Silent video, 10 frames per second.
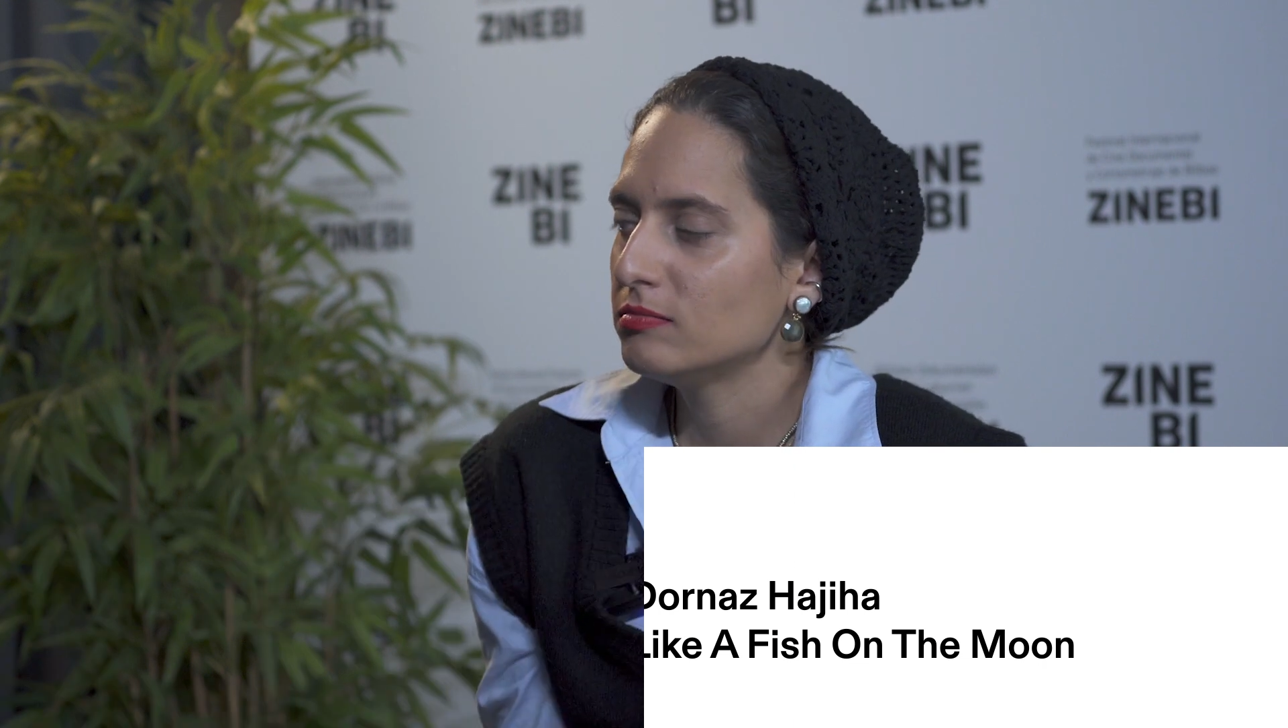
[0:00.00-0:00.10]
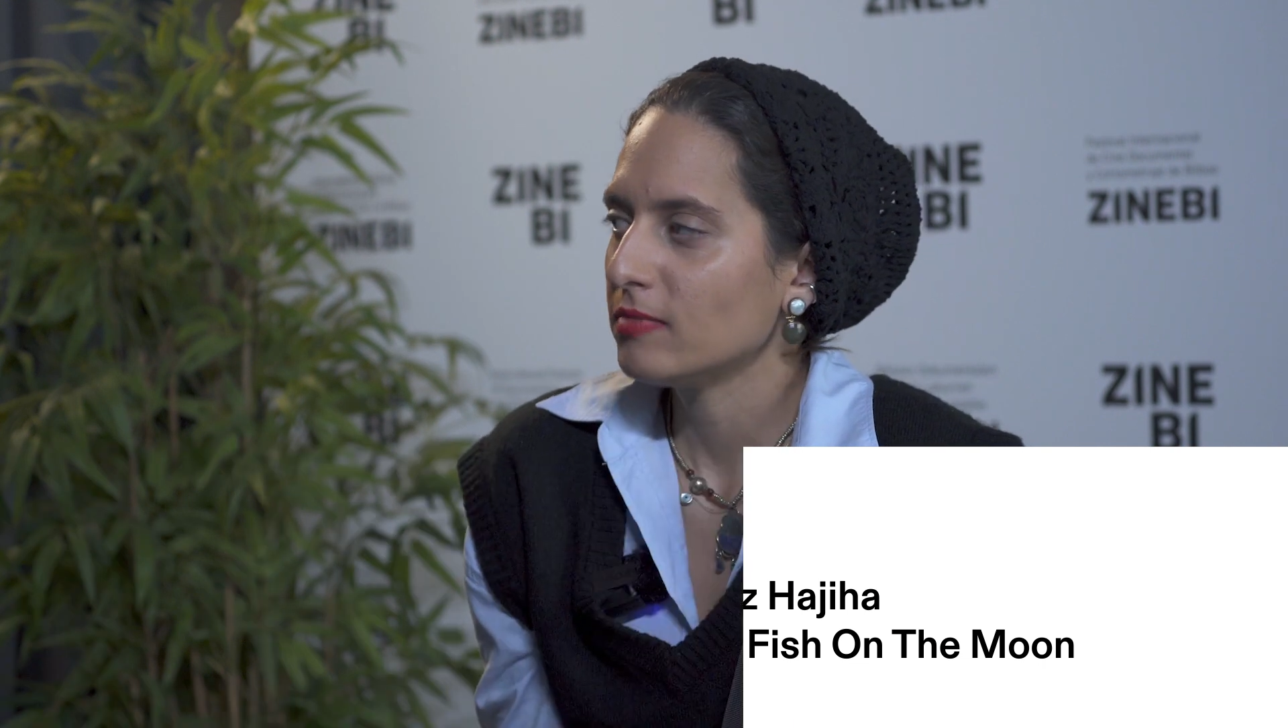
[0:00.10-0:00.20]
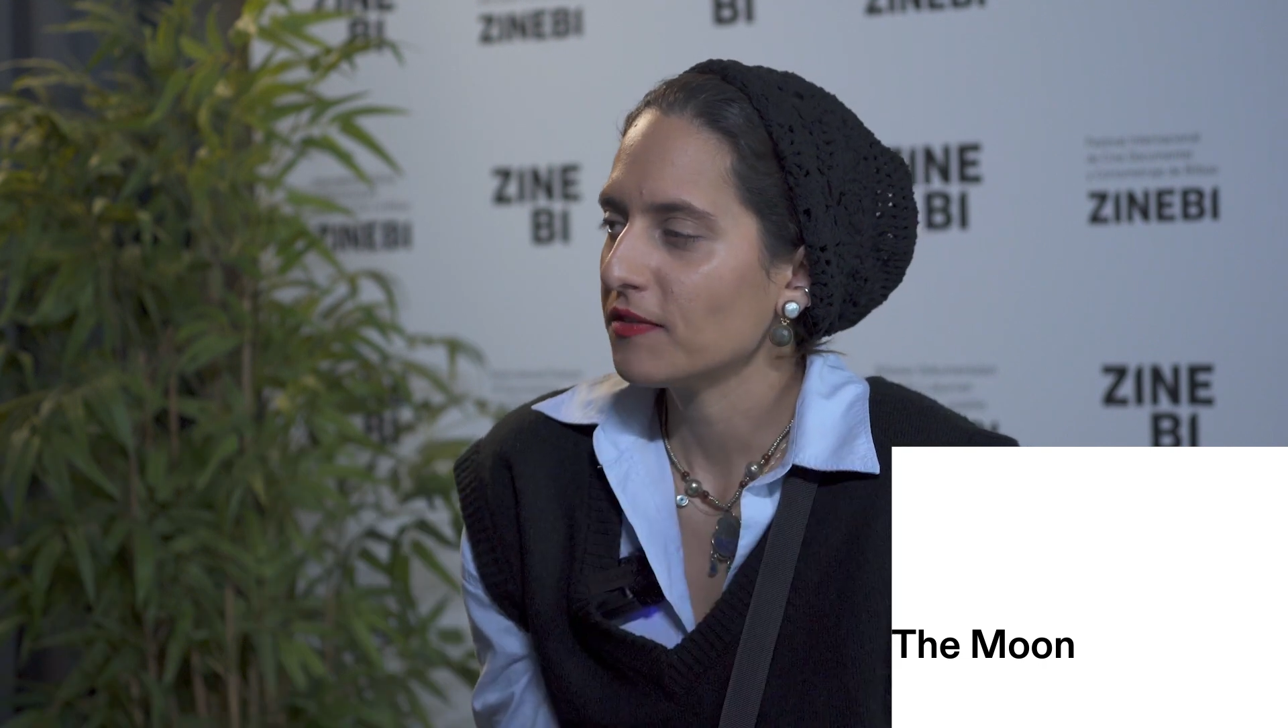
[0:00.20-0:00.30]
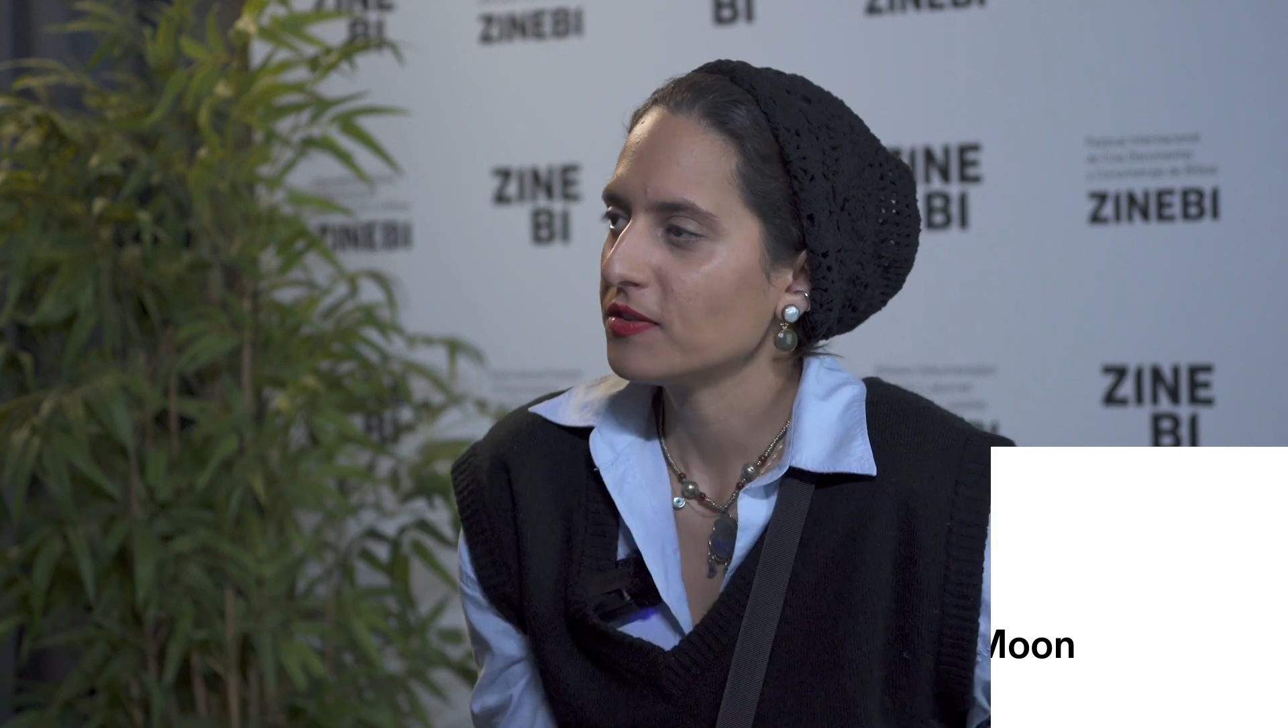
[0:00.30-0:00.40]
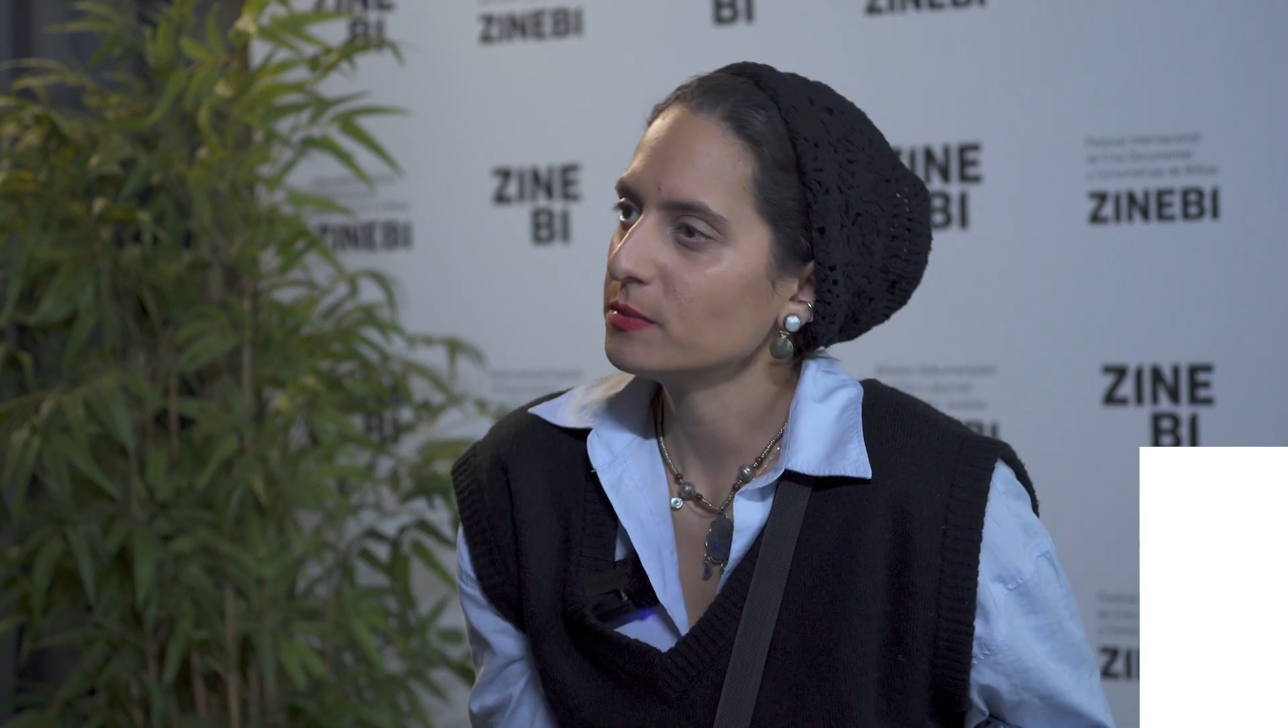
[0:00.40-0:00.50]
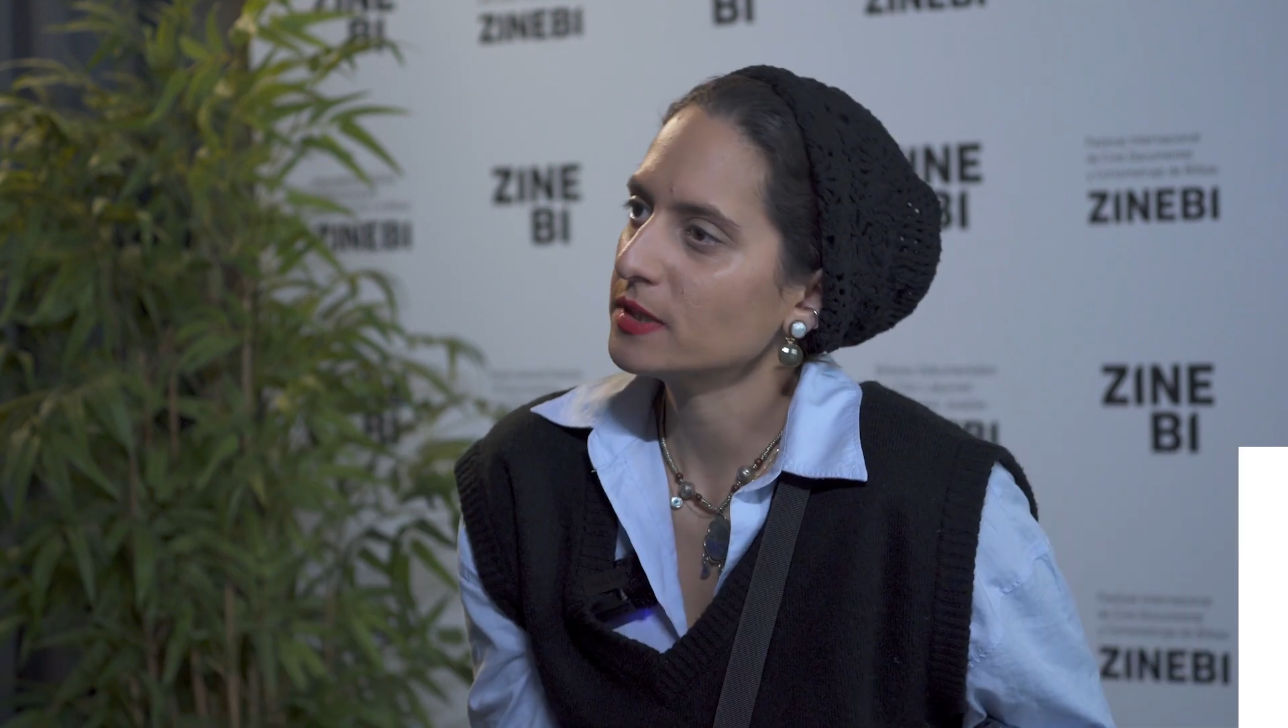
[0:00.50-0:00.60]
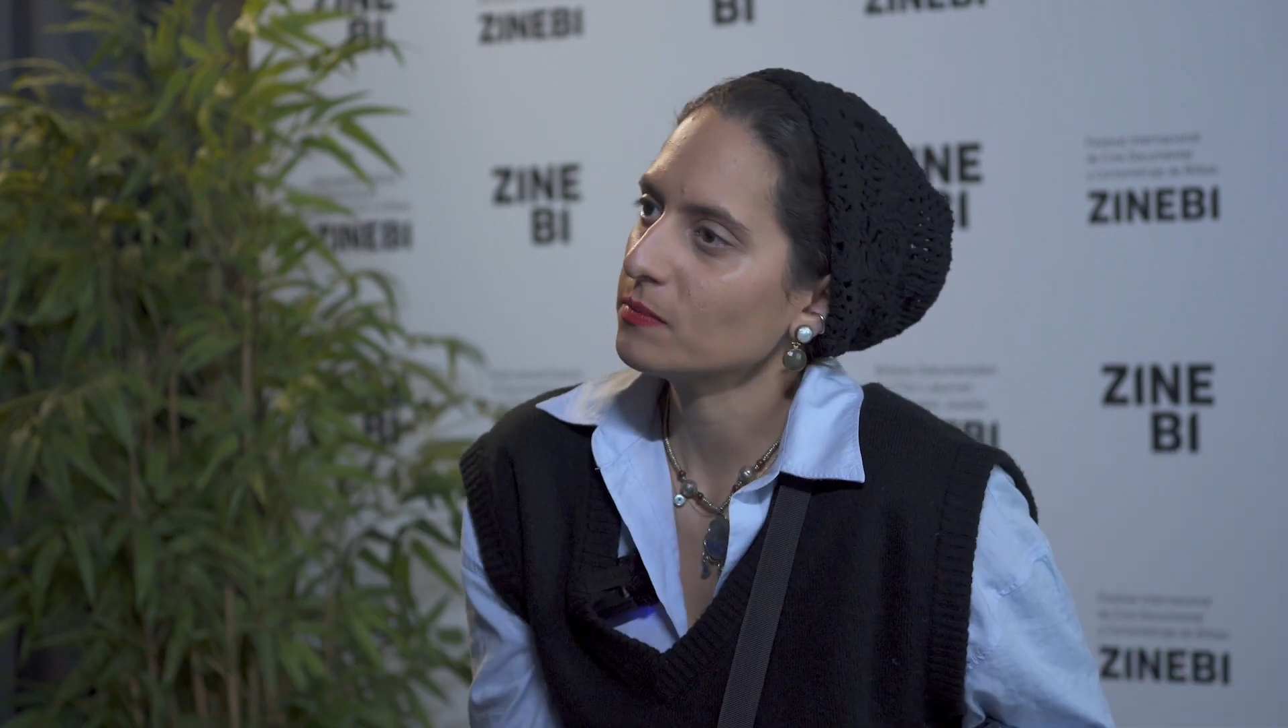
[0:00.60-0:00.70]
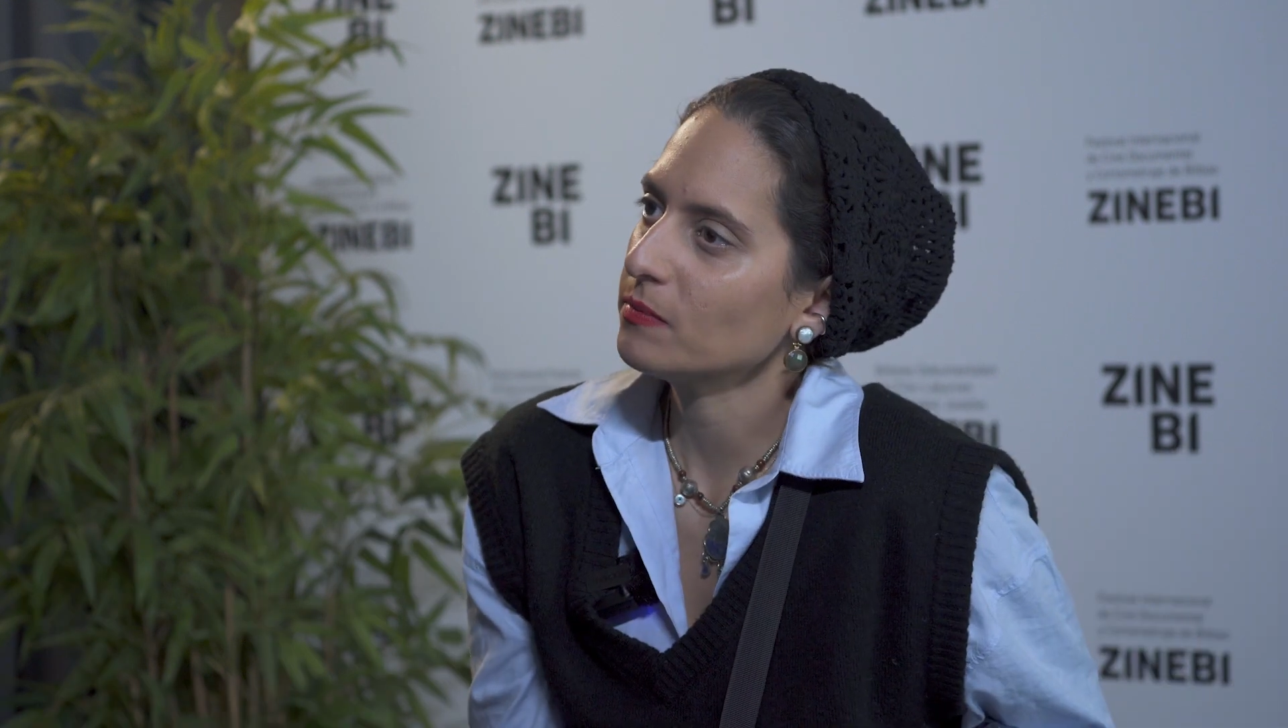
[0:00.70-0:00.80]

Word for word: my film is